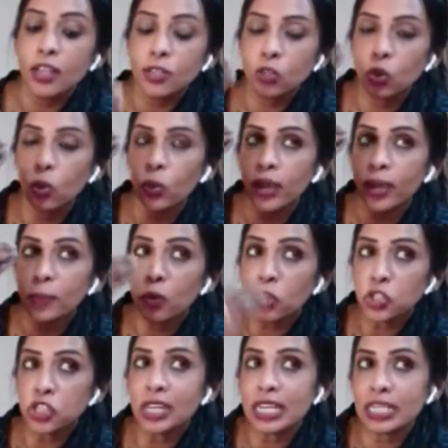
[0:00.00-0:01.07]
So
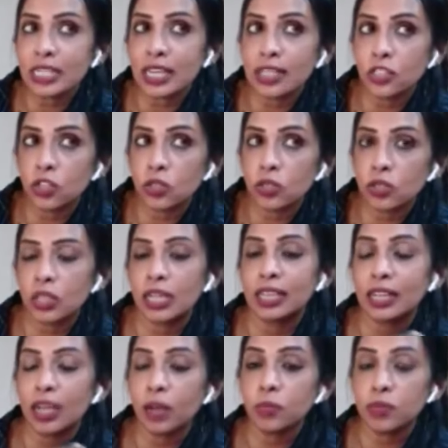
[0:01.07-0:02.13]
emotional intelligence,
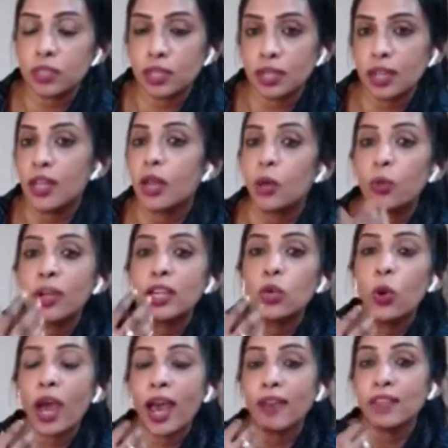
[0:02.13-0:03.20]
it comes in when you
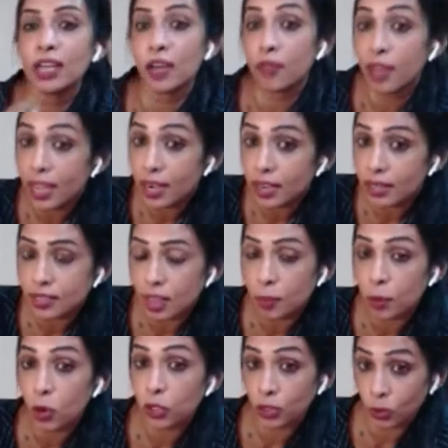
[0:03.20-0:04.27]
have an awareness
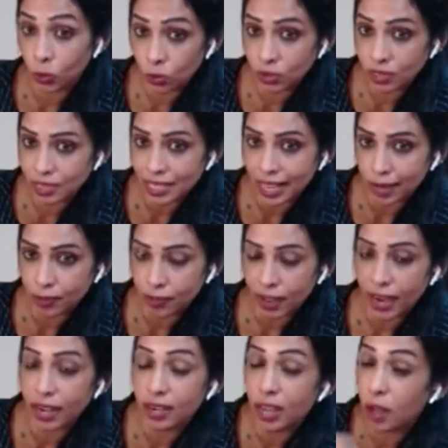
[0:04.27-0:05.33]
about your own self.
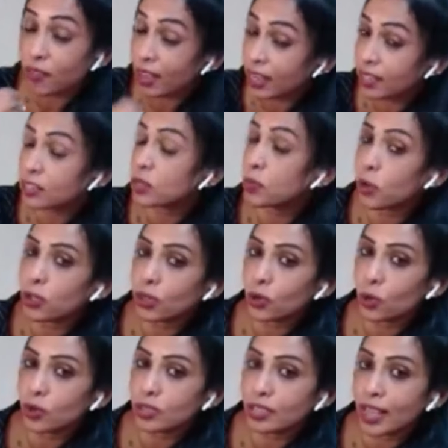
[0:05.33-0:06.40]
And awareness about your
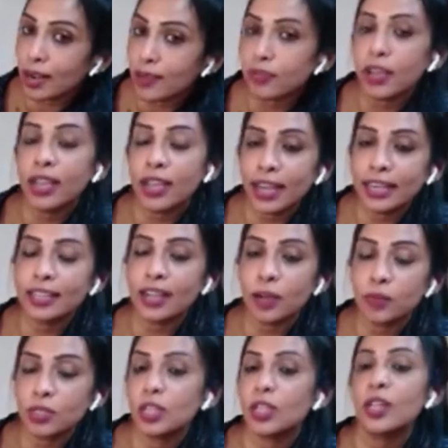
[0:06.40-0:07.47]
own self, it
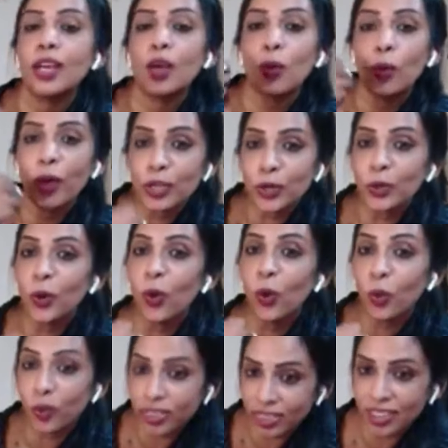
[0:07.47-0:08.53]
comes in when you go
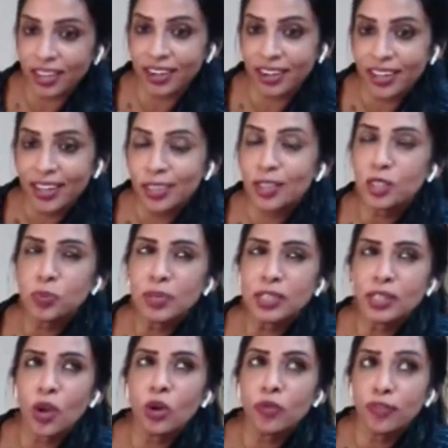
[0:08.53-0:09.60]
within. This may
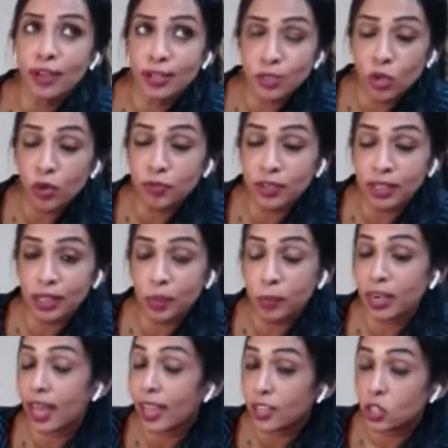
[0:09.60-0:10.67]
sound philosophical,
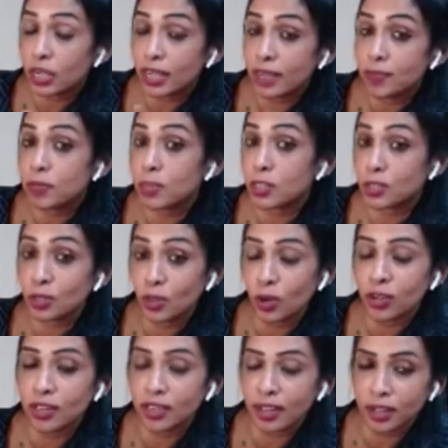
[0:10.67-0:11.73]
but actually this is not,